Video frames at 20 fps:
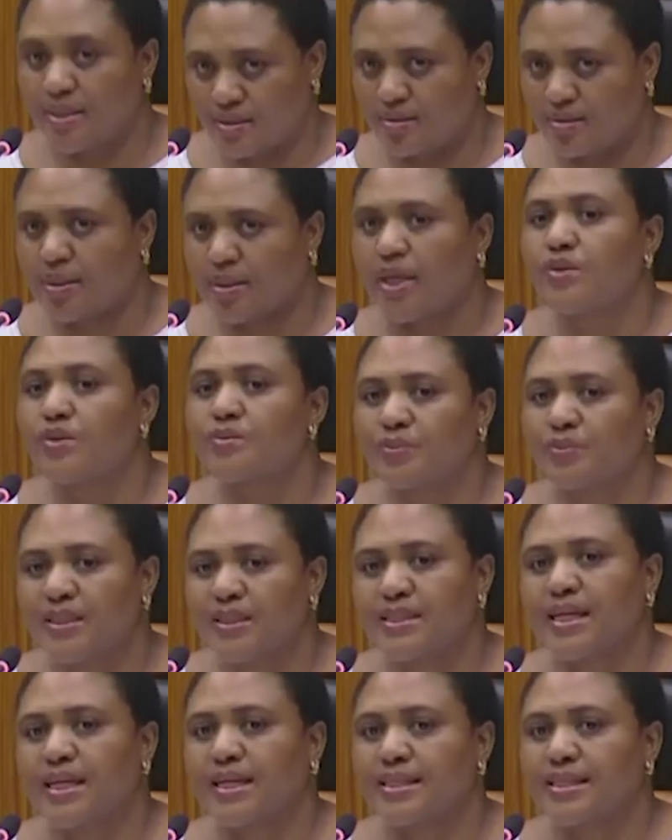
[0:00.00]
you
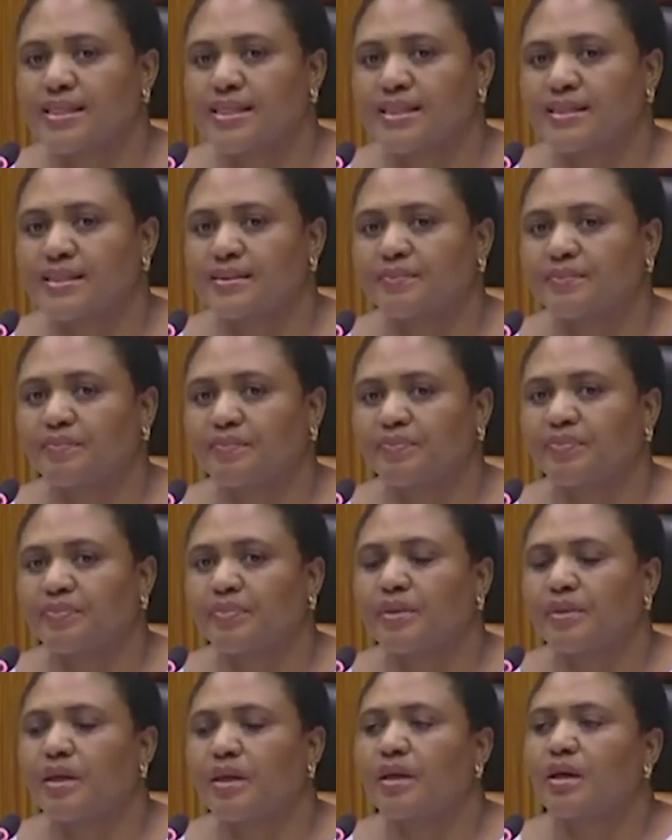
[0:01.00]
please take a seat?
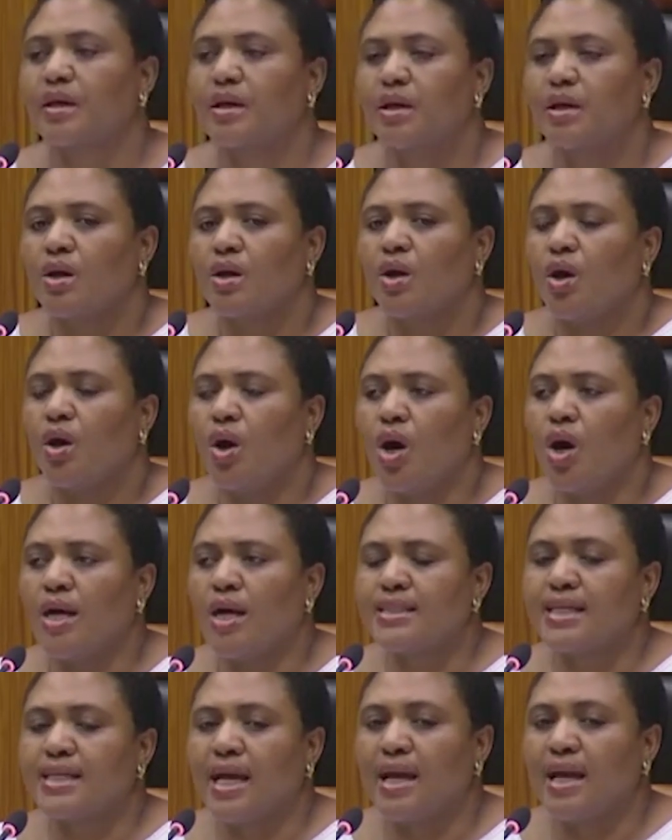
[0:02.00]

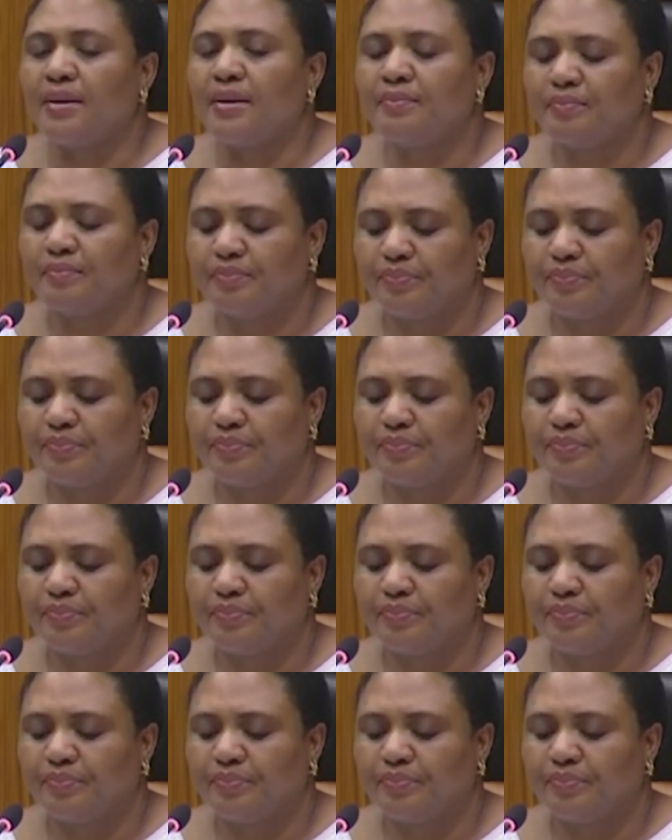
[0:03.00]
Order.